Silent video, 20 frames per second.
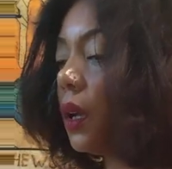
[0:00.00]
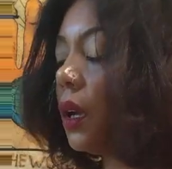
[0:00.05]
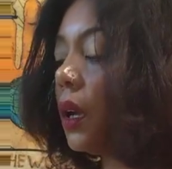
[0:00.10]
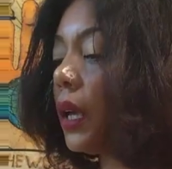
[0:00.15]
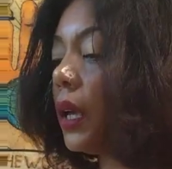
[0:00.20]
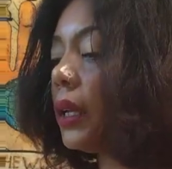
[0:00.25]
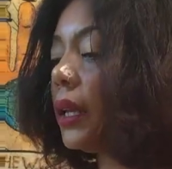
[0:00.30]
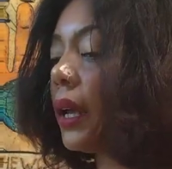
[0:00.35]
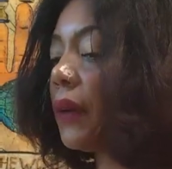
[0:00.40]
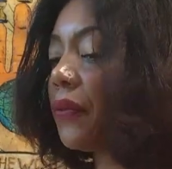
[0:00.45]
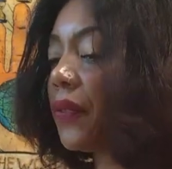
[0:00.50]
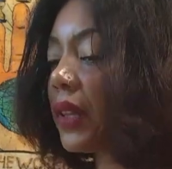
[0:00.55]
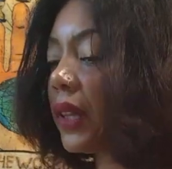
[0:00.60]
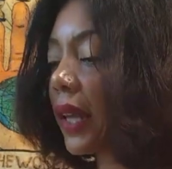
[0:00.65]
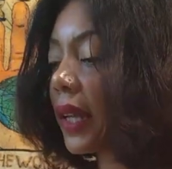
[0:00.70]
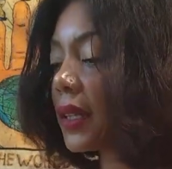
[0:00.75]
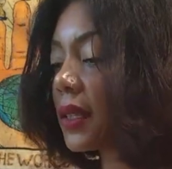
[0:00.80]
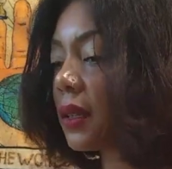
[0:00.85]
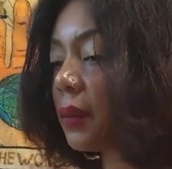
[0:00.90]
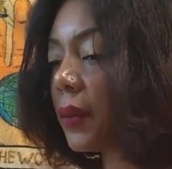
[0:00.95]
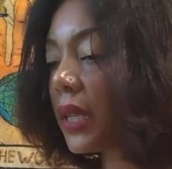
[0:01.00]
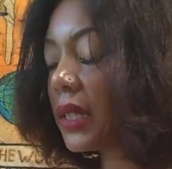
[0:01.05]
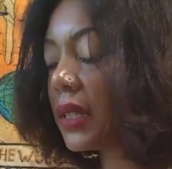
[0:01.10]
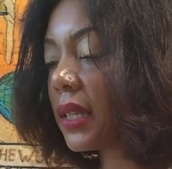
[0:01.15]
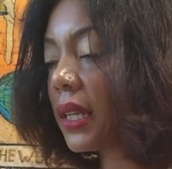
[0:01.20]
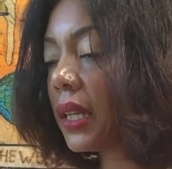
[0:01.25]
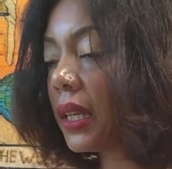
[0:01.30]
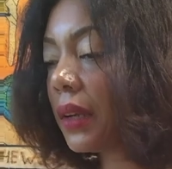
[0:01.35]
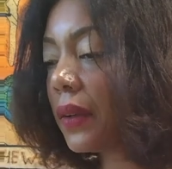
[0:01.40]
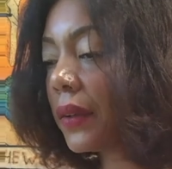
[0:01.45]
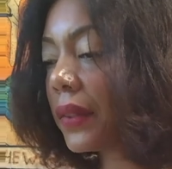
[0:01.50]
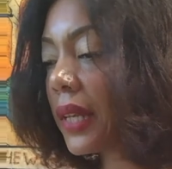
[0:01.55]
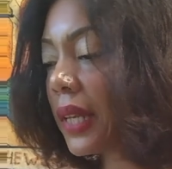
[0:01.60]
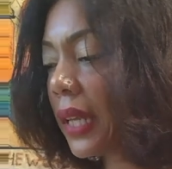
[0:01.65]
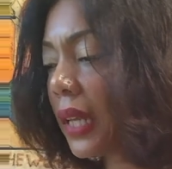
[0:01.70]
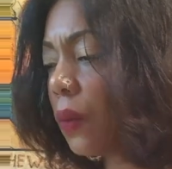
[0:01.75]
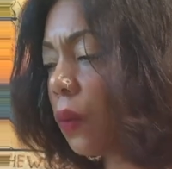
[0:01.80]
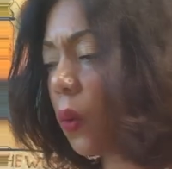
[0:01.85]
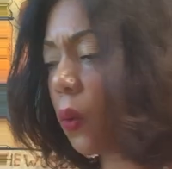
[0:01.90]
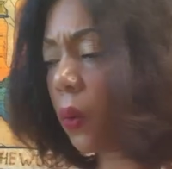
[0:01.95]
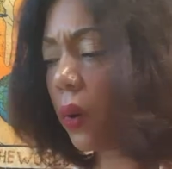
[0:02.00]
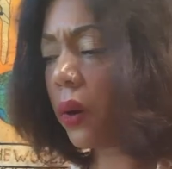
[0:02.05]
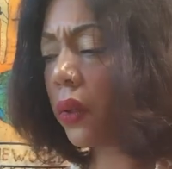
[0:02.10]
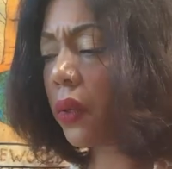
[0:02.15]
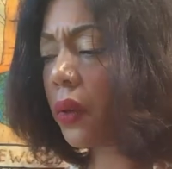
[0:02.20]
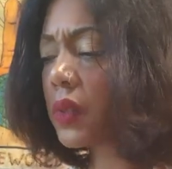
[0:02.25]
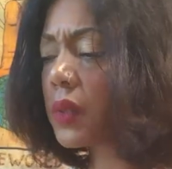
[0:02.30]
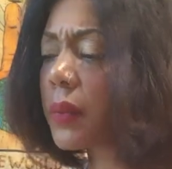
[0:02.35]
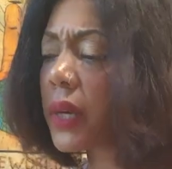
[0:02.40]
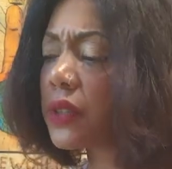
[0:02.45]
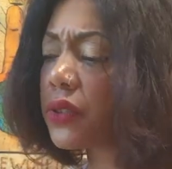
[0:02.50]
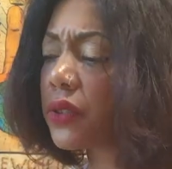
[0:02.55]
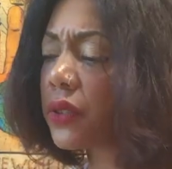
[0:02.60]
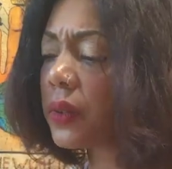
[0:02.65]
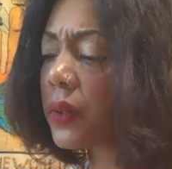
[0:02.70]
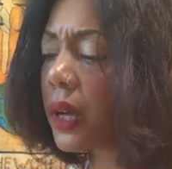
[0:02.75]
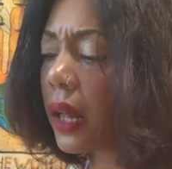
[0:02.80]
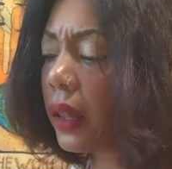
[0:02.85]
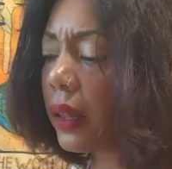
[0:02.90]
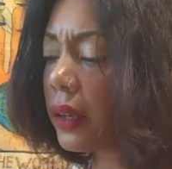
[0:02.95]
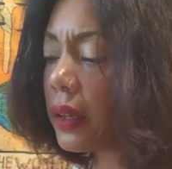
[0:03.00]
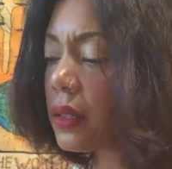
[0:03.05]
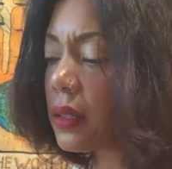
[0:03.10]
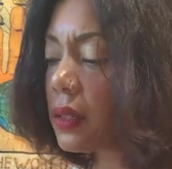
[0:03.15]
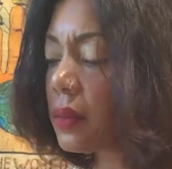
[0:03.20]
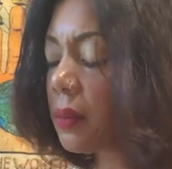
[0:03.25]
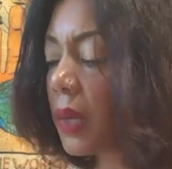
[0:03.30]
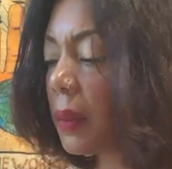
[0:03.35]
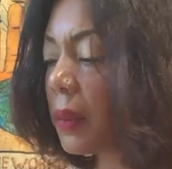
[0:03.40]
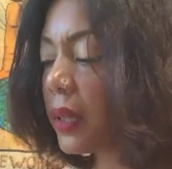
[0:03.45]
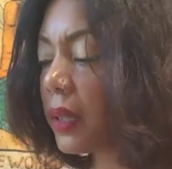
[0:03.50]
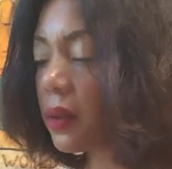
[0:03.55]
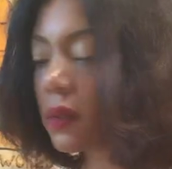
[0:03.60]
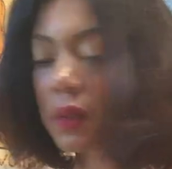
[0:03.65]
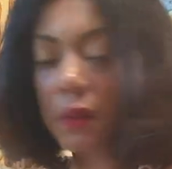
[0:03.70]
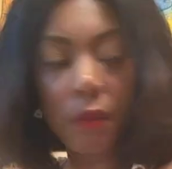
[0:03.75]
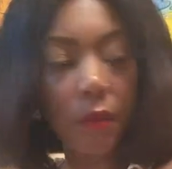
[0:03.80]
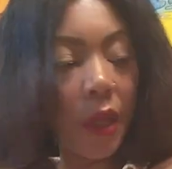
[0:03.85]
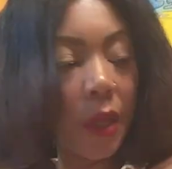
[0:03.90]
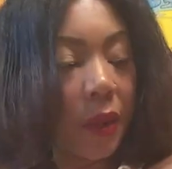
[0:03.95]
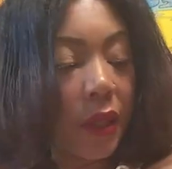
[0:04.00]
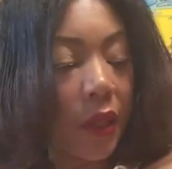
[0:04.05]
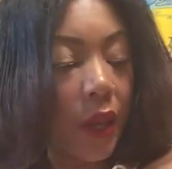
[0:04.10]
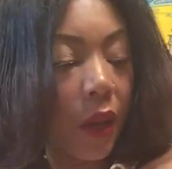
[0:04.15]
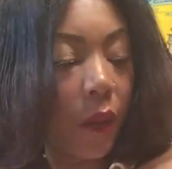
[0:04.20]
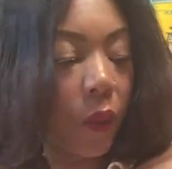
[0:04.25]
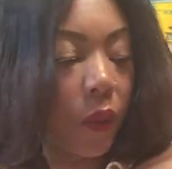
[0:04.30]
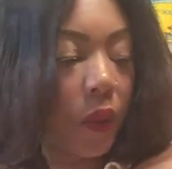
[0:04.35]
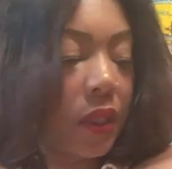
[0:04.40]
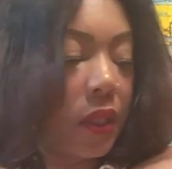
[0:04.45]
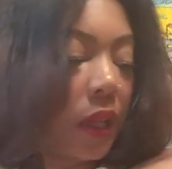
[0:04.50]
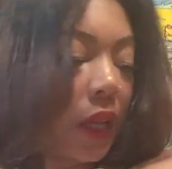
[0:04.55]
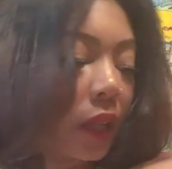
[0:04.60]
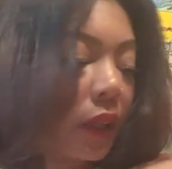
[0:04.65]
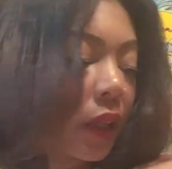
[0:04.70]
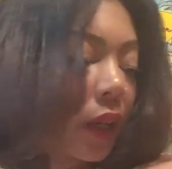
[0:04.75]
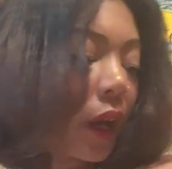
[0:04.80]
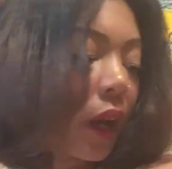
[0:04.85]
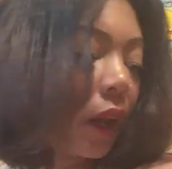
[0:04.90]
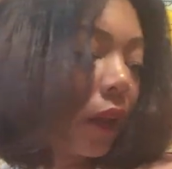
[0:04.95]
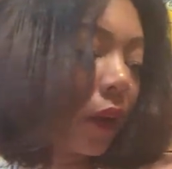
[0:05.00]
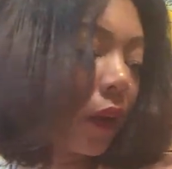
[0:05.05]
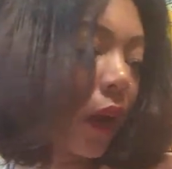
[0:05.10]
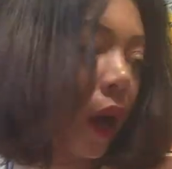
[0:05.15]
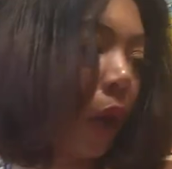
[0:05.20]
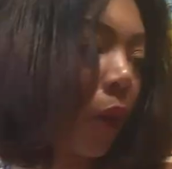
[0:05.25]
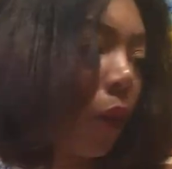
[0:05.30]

And I feel like somebody's sitting here thinking, well, were those my true colors? Maybe that was not the color I